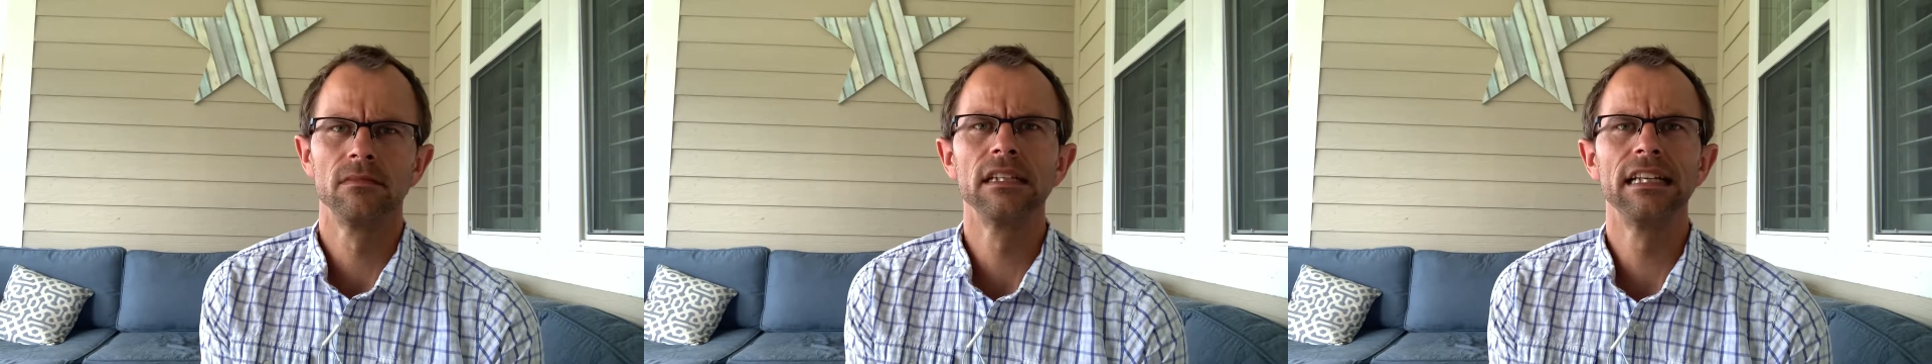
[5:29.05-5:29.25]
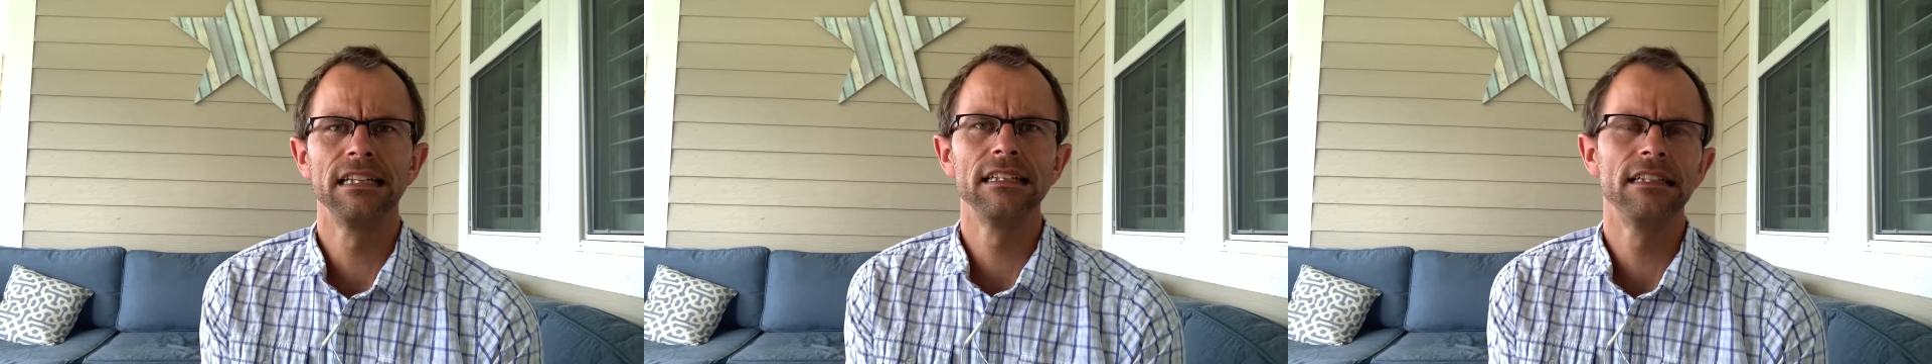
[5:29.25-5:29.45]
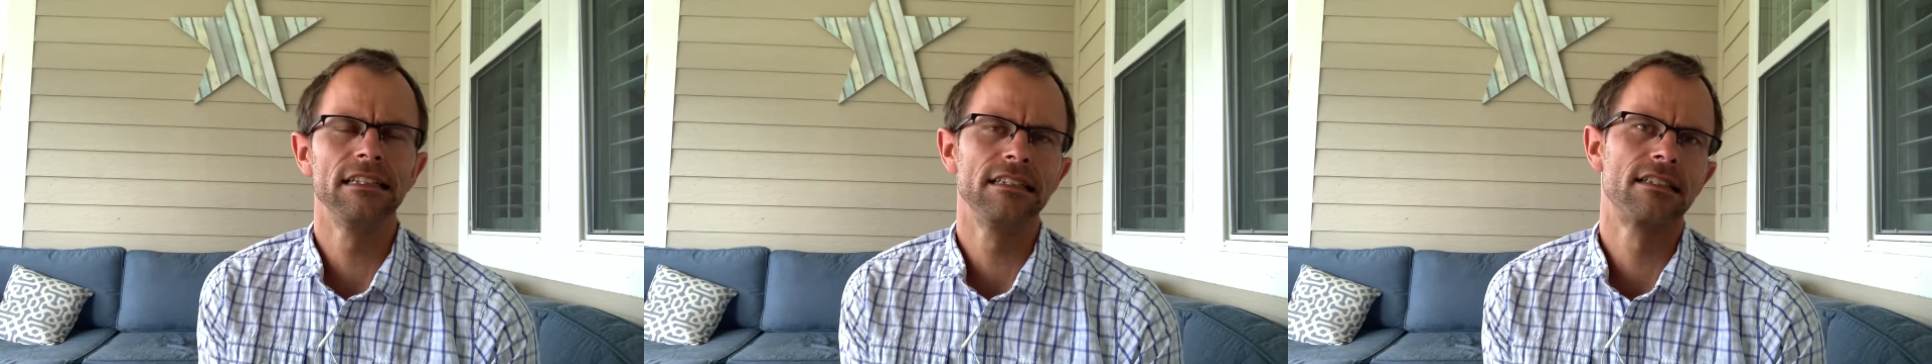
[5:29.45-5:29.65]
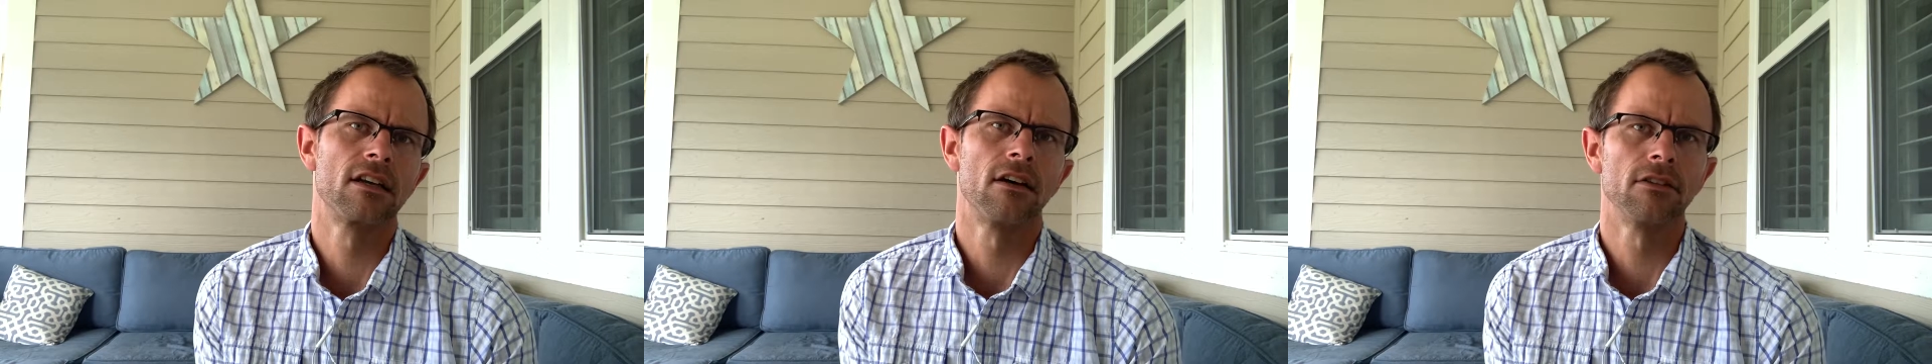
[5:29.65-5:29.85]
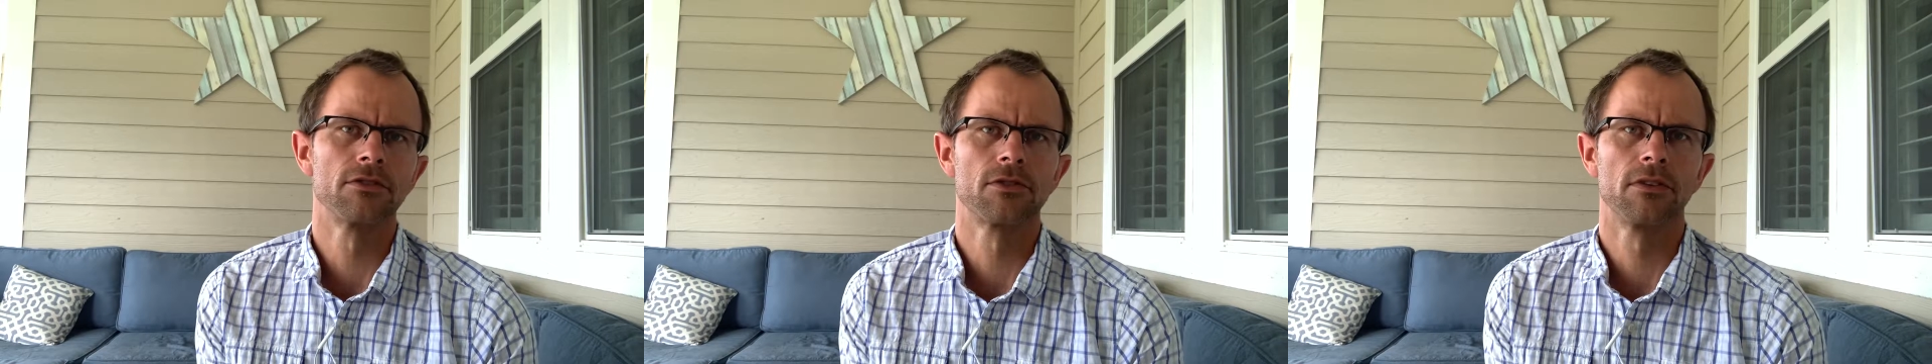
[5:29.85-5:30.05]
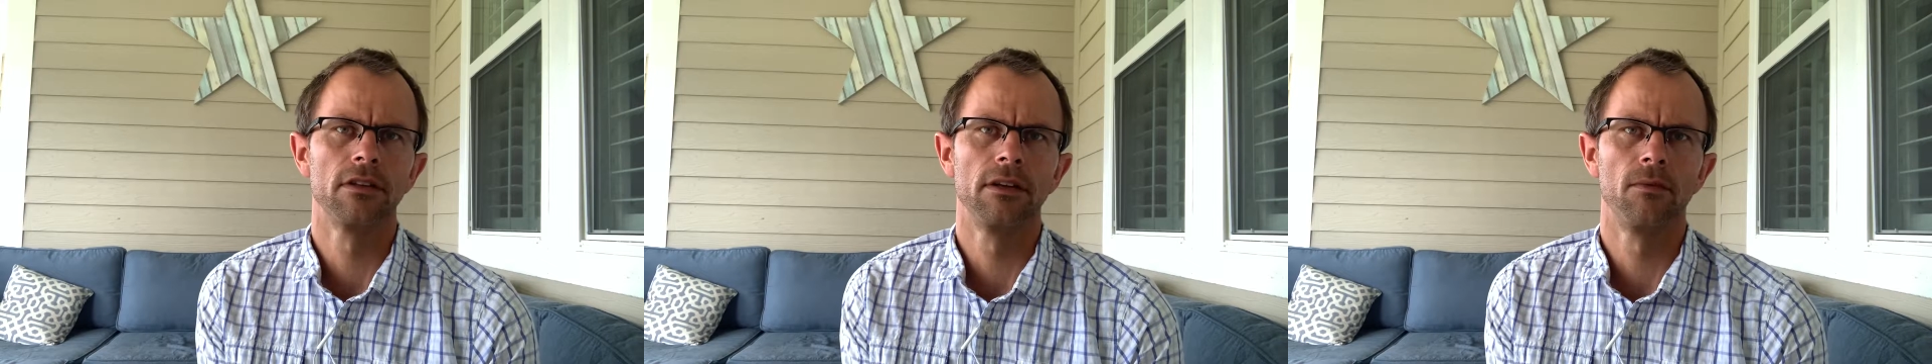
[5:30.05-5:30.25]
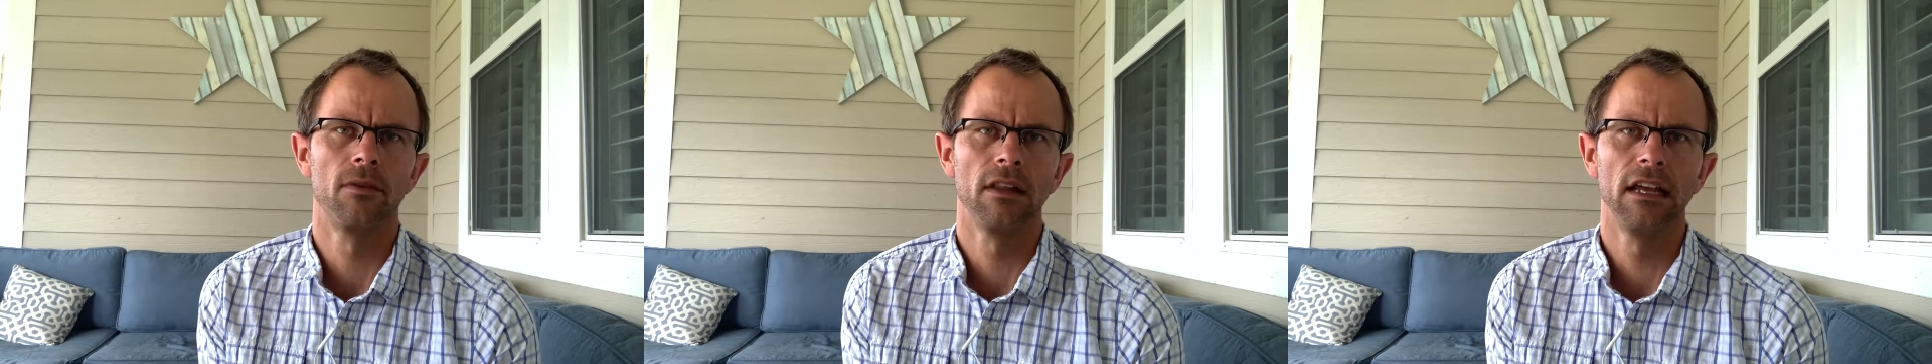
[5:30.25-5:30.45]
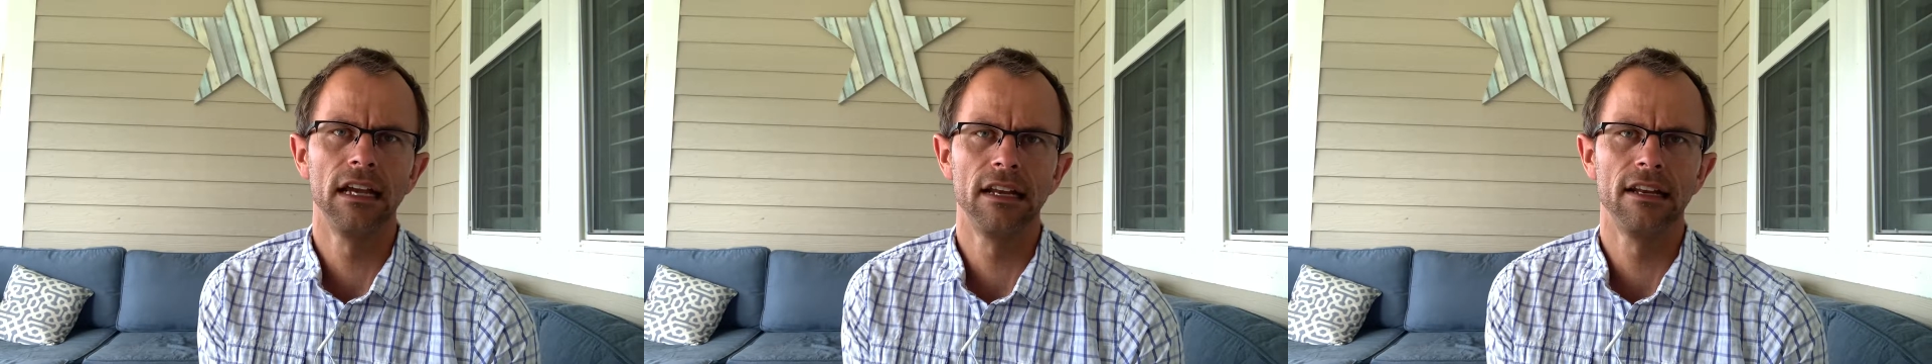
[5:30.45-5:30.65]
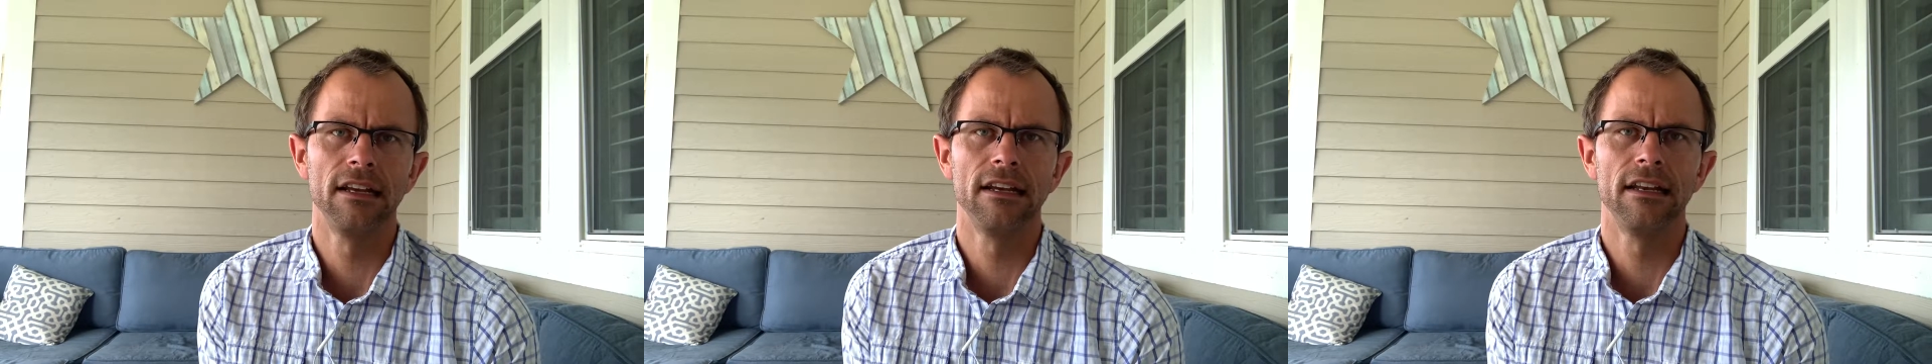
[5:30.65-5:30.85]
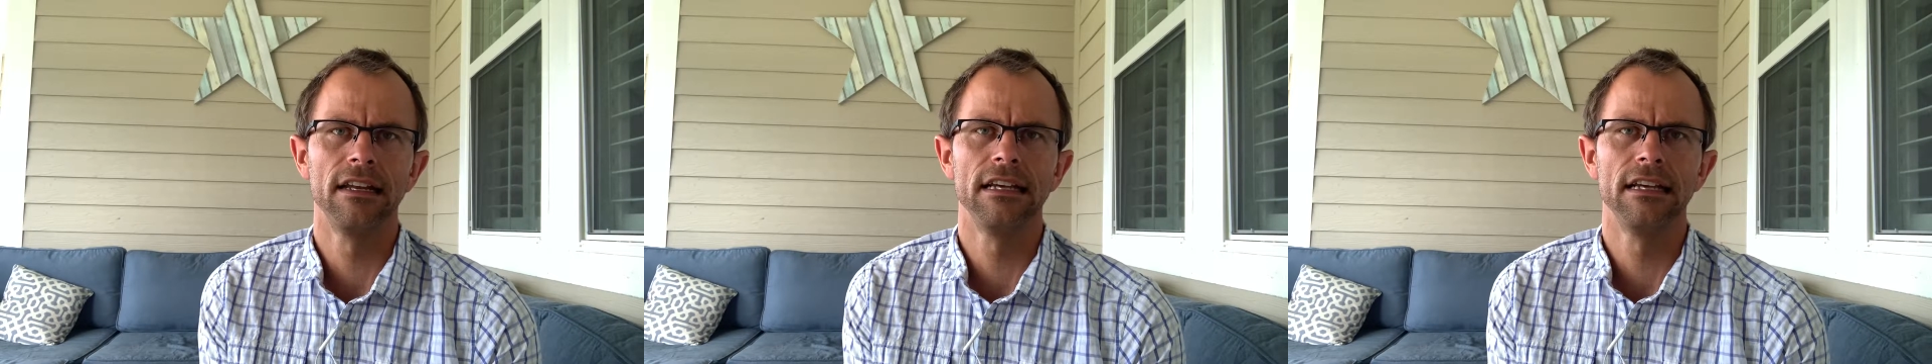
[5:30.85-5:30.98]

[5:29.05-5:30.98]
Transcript: it's culturally related,